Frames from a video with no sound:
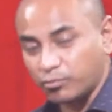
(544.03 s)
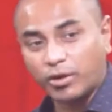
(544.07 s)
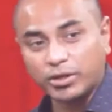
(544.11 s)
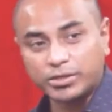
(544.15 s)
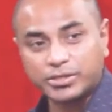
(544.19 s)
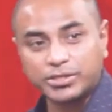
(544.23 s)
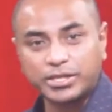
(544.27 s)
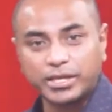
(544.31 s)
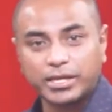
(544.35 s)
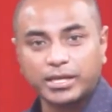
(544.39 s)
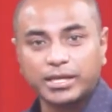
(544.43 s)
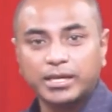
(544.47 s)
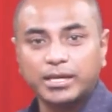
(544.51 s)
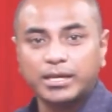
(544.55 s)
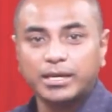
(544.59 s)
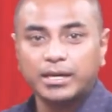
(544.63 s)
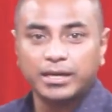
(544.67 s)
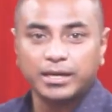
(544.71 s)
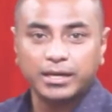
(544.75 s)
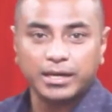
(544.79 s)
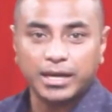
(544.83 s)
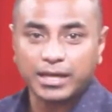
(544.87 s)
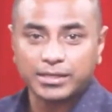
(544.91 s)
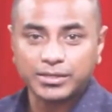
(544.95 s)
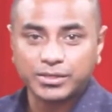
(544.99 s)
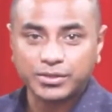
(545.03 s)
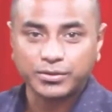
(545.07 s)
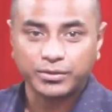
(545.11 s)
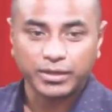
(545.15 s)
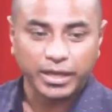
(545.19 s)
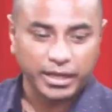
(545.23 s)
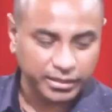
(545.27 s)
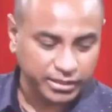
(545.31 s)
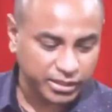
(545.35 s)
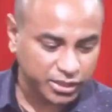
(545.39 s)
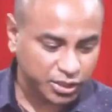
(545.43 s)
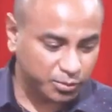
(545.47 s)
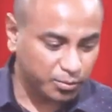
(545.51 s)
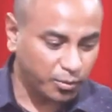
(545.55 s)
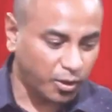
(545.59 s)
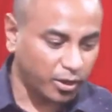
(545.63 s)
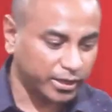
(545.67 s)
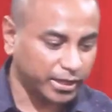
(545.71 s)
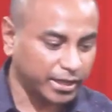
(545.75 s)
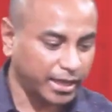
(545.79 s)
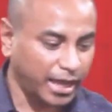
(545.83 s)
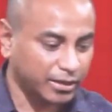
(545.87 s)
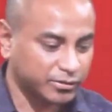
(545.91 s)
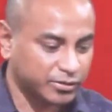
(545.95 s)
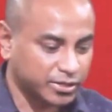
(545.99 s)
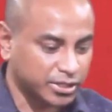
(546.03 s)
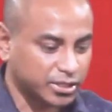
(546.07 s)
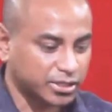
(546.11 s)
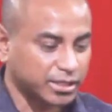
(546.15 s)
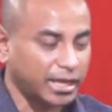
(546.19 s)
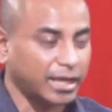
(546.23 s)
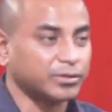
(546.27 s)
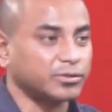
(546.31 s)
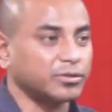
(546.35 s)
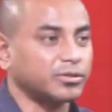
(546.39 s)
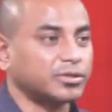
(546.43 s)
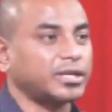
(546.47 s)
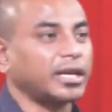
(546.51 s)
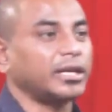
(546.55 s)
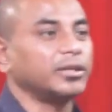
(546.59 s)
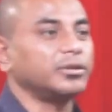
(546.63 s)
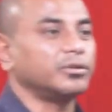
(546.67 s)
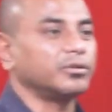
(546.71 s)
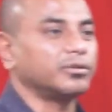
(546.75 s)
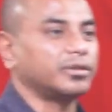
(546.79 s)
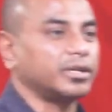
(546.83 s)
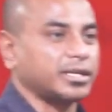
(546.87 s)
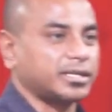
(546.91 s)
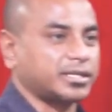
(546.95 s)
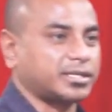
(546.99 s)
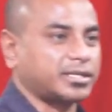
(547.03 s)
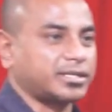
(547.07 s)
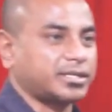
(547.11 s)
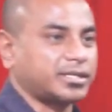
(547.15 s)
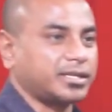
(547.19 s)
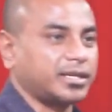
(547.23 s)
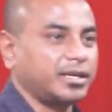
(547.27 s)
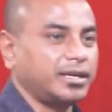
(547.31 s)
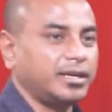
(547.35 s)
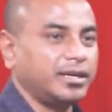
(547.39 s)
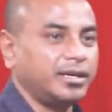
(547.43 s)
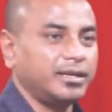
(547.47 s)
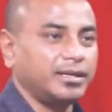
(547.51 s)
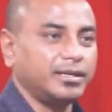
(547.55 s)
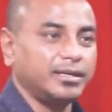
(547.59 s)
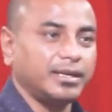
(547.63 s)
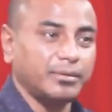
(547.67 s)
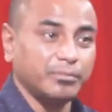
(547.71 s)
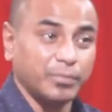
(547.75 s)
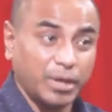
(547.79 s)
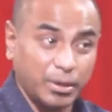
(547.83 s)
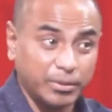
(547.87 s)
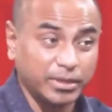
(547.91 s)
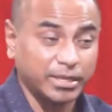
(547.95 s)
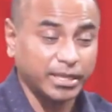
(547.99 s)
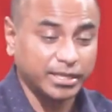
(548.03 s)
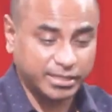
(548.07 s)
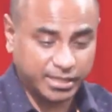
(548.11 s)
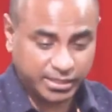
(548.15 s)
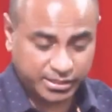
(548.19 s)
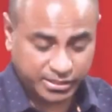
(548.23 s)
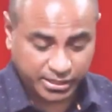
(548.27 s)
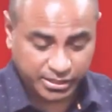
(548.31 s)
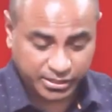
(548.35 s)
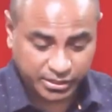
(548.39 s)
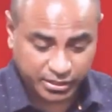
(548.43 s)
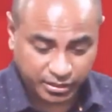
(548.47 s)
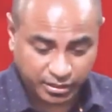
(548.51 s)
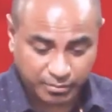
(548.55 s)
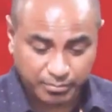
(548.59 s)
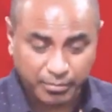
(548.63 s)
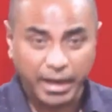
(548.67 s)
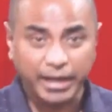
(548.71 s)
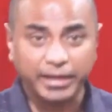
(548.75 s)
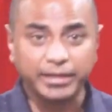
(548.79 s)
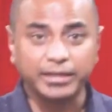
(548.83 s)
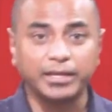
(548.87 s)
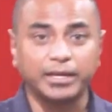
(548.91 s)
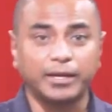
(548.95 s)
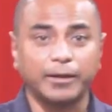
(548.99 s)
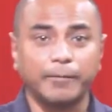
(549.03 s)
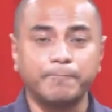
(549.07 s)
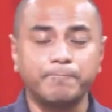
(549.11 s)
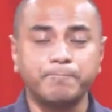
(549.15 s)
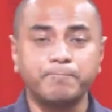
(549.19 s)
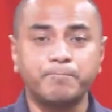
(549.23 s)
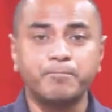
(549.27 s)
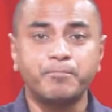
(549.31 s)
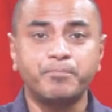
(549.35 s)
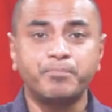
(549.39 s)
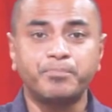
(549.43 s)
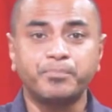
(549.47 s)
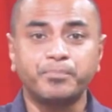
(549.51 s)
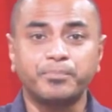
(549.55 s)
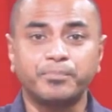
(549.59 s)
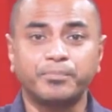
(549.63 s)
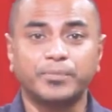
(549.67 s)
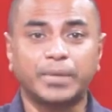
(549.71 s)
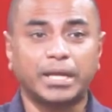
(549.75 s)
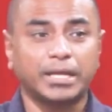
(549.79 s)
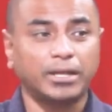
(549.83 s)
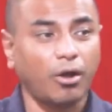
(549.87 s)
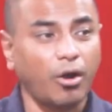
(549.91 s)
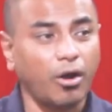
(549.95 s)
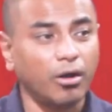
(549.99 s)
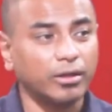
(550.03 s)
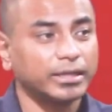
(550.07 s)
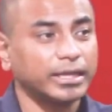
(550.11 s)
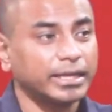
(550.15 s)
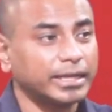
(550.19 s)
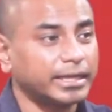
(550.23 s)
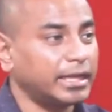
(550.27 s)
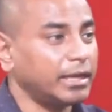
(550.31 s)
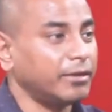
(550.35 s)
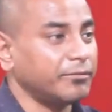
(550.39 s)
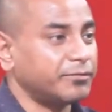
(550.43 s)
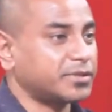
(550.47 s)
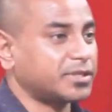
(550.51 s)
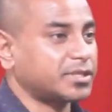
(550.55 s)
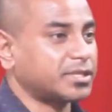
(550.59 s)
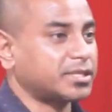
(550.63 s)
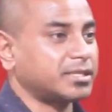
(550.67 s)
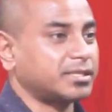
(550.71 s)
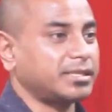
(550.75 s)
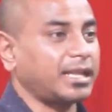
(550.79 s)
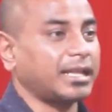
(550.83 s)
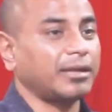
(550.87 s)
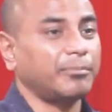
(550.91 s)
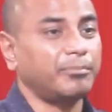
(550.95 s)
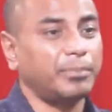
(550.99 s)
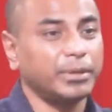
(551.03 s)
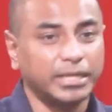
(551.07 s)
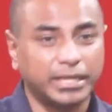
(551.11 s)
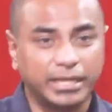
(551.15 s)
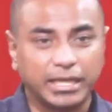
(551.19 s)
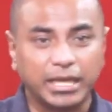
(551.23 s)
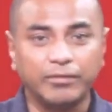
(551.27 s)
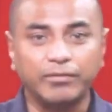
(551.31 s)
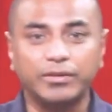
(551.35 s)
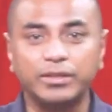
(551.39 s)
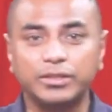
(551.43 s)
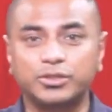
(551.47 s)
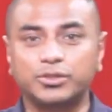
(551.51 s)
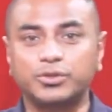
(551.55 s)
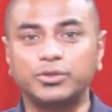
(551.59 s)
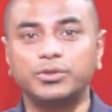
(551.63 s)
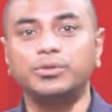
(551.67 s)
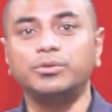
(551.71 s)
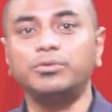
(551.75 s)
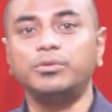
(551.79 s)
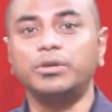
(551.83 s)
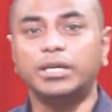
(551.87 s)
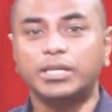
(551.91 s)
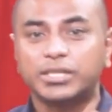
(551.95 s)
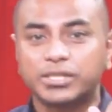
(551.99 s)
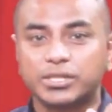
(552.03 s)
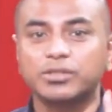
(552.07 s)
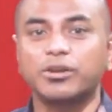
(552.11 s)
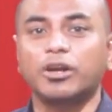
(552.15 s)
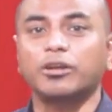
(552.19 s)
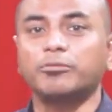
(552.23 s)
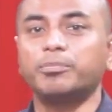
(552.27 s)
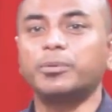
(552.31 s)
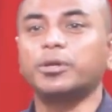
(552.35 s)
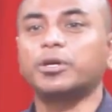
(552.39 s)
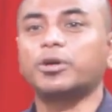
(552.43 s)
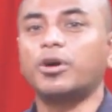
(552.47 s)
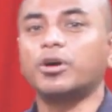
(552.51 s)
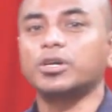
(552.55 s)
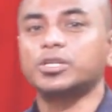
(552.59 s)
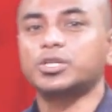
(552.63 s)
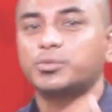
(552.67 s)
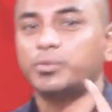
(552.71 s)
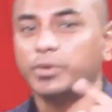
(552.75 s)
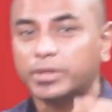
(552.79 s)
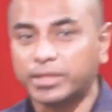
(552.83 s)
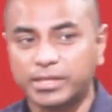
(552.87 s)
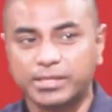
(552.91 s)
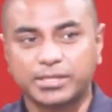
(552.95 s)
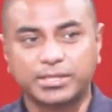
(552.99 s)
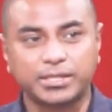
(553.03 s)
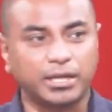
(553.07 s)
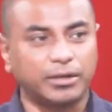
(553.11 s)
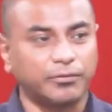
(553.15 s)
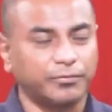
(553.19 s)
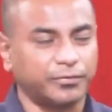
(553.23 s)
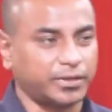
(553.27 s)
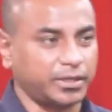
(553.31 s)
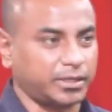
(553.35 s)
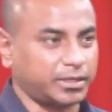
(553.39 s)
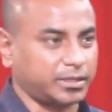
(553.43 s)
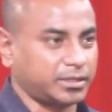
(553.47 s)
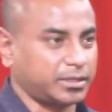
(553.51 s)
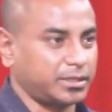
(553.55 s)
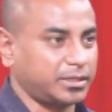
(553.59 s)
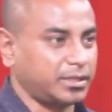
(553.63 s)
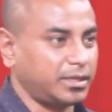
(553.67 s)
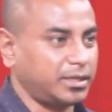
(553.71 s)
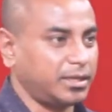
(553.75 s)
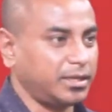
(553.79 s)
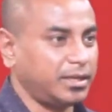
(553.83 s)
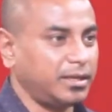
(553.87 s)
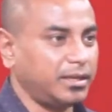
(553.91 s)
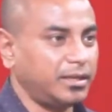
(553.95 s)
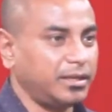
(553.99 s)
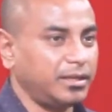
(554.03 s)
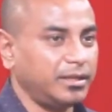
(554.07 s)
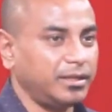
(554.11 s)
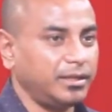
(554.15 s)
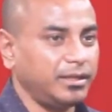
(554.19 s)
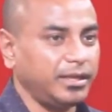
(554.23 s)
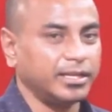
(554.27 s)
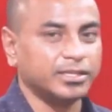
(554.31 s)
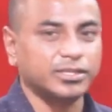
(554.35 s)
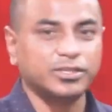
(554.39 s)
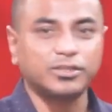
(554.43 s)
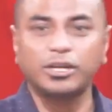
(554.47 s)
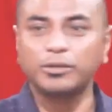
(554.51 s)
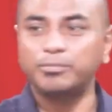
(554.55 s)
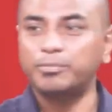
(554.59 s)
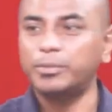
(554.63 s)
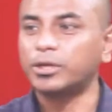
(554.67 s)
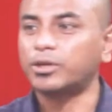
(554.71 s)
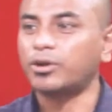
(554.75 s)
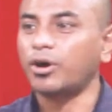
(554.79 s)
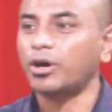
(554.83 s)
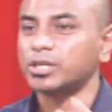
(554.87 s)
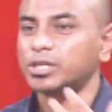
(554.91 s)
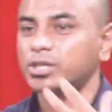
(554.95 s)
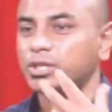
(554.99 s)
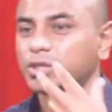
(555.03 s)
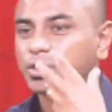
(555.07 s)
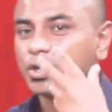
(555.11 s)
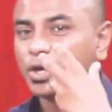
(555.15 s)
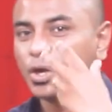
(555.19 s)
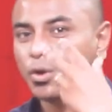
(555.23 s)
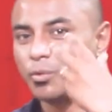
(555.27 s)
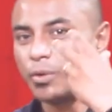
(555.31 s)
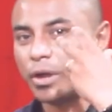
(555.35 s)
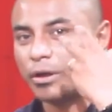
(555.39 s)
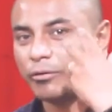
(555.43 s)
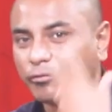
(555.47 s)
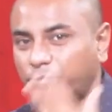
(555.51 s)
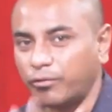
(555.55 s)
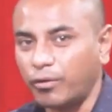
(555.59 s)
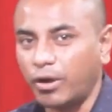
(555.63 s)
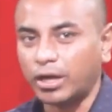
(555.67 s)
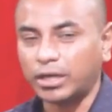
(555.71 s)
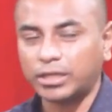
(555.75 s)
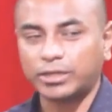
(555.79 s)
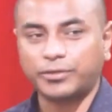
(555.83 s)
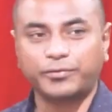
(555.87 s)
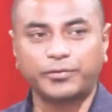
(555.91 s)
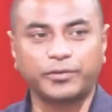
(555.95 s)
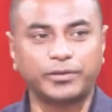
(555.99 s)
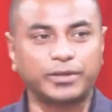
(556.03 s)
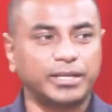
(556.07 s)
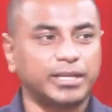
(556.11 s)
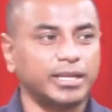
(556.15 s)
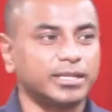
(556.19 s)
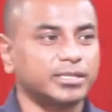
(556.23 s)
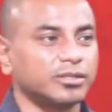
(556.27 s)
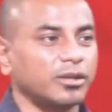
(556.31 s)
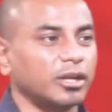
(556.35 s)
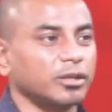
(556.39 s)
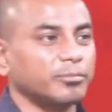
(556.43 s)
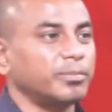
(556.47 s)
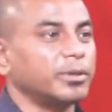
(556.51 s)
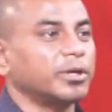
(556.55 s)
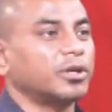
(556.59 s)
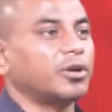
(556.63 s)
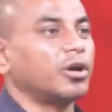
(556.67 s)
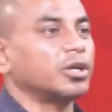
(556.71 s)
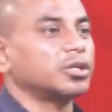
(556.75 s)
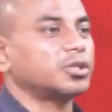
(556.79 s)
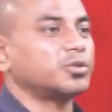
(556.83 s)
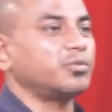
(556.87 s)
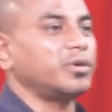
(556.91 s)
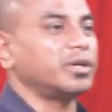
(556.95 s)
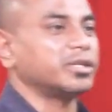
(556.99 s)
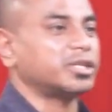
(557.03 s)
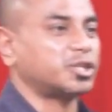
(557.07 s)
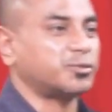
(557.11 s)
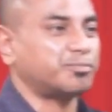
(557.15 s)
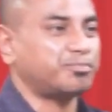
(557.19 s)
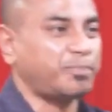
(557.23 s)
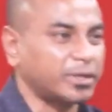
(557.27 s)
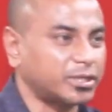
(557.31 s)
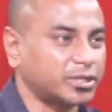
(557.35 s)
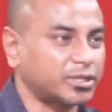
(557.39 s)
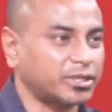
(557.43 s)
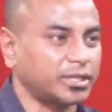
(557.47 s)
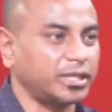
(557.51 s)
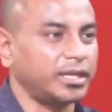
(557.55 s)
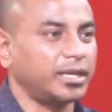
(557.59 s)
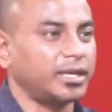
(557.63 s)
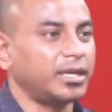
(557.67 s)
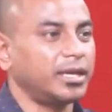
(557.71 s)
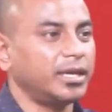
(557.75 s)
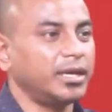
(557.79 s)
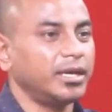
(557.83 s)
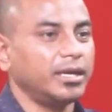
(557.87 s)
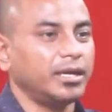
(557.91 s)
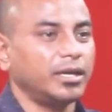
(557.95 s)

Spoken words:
watching us today, this morning, I just like to tell you this. Maybe this is just a reminder that all the gifts that have been given to you is not because we deserved it. It's not because we have worked for it. It's not because we especially,